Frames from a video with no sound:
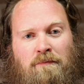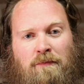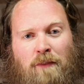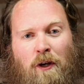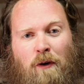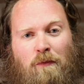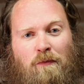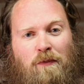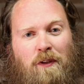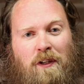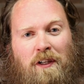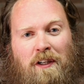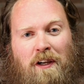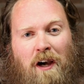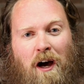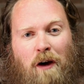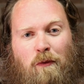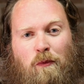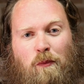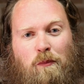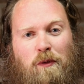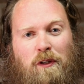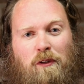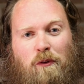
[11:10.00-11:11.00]
hopefully
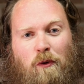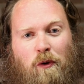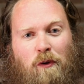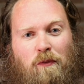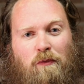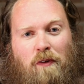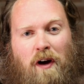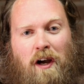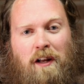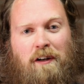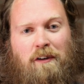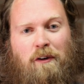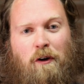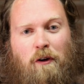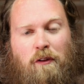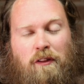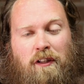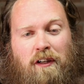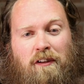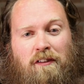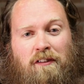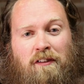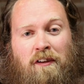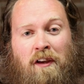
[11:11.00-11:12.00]
God will be glorified in all
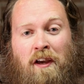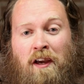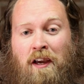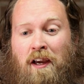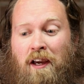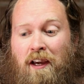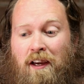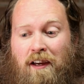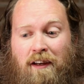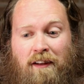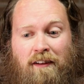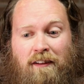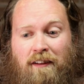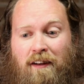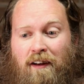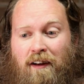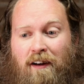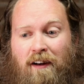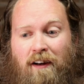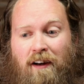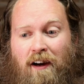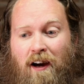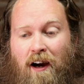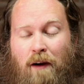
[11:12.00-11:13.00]
this. And
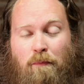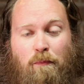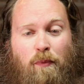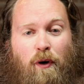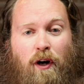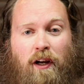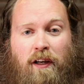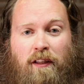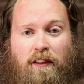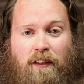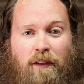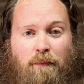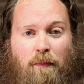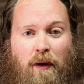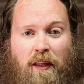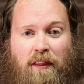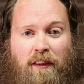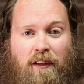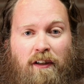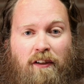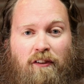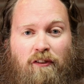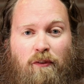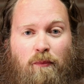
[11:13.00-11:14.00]
I'm praying that
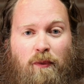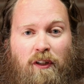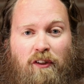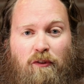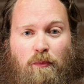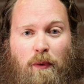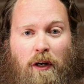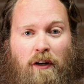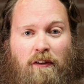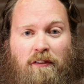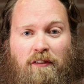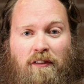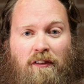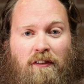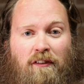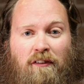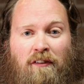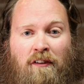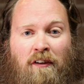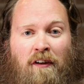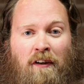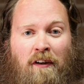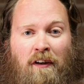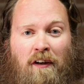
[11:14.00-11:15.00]
Methodism
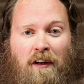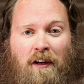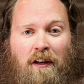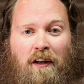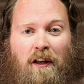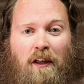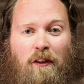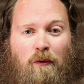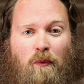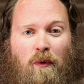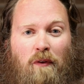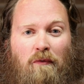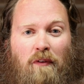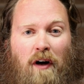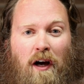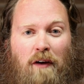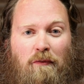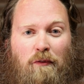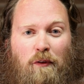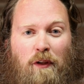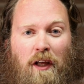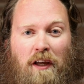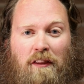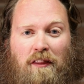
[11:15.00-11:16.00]
experiences another
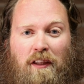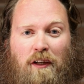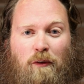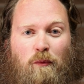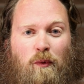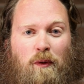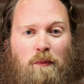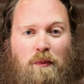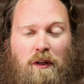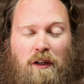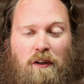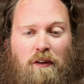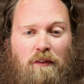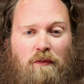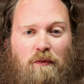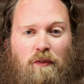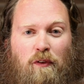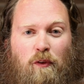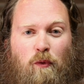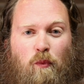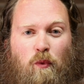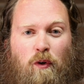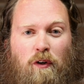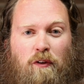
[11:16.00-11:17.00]
revival. I think would be good
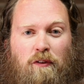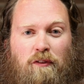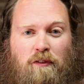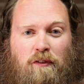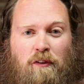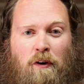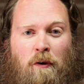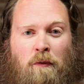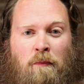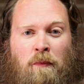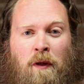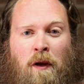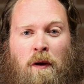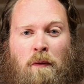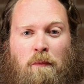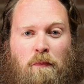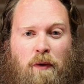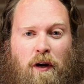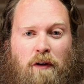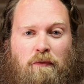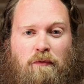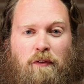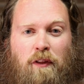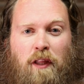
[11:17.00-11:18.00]
for the world. So
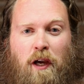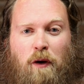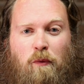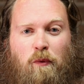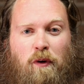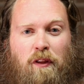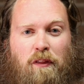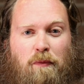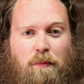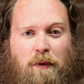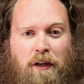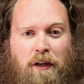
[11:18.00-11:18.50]
pray for that with